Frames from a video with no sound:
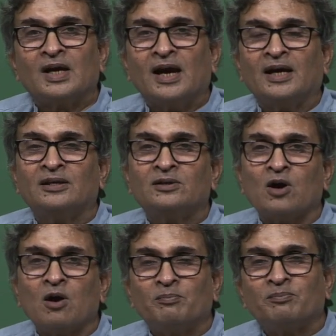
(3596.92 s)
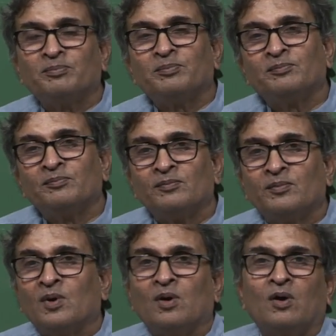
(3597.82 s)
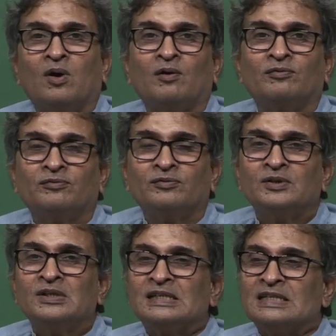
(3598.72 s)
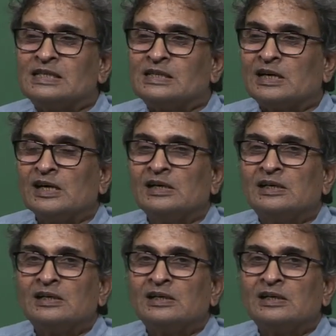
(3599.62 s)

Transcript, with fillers: and the top of shrink